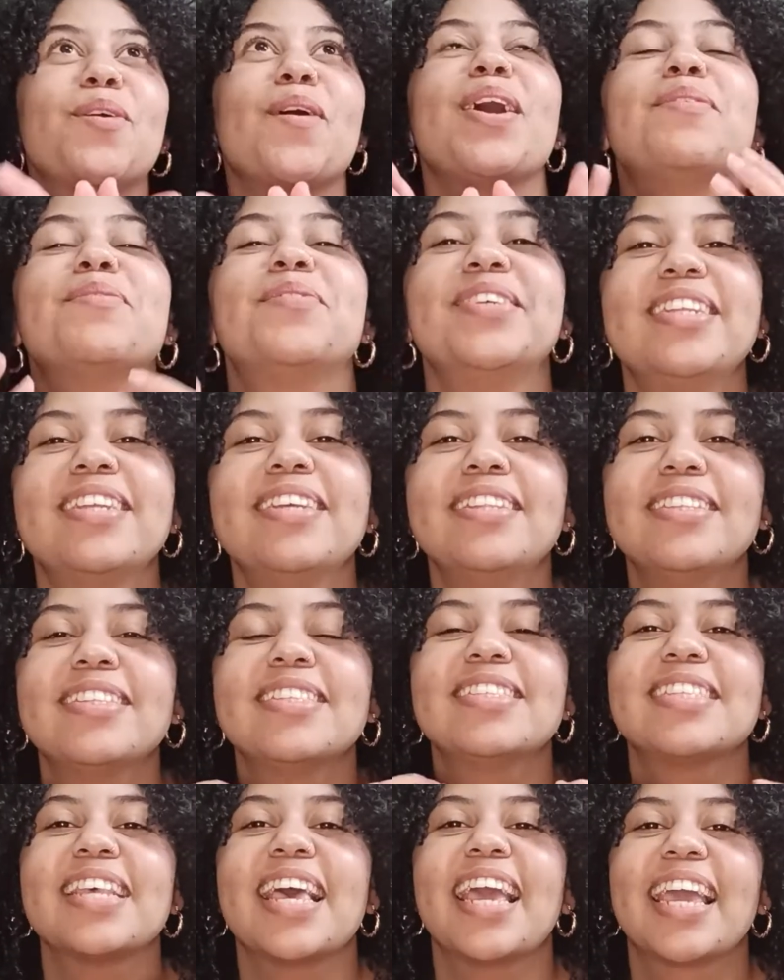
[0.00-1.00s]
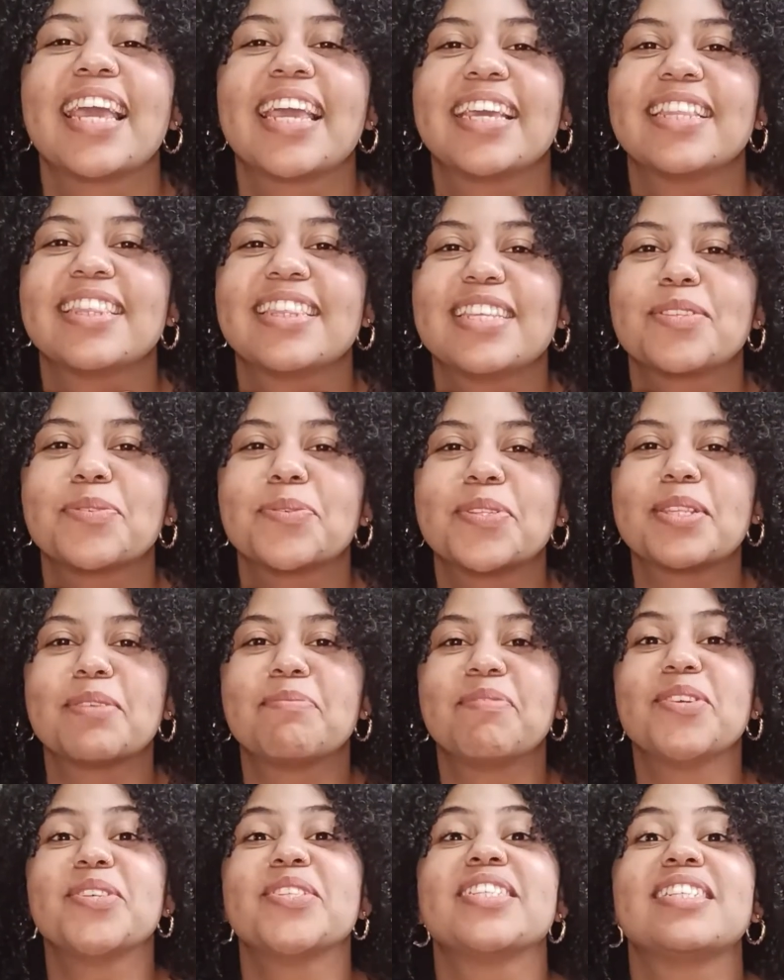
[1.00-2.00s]
I wouldn't say this was the
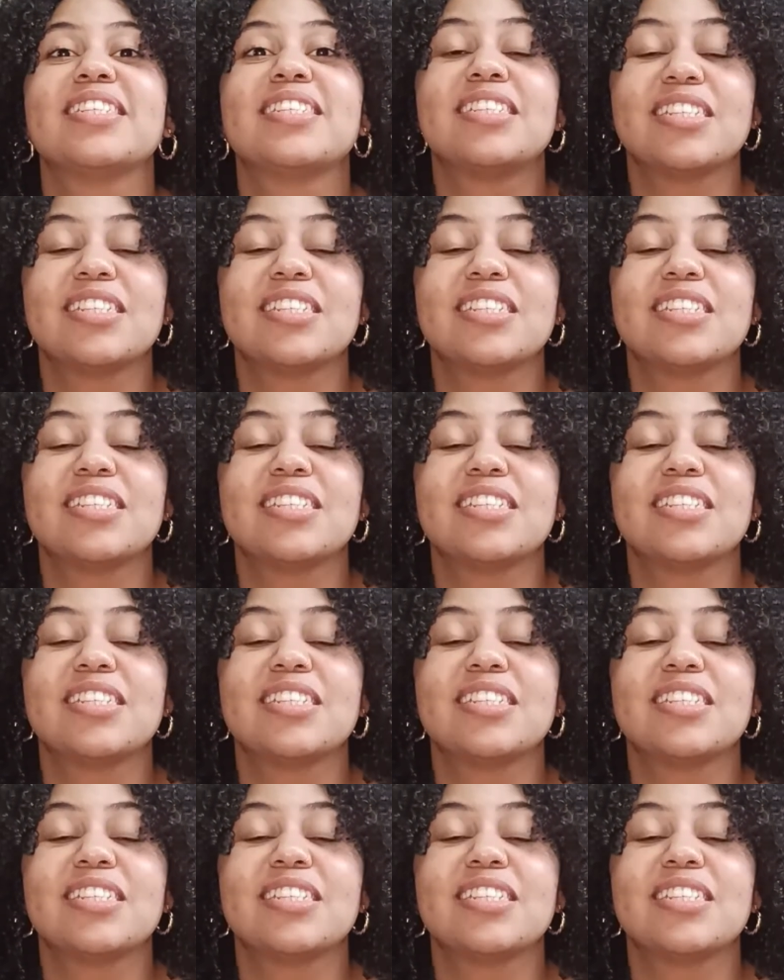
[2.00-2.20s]
most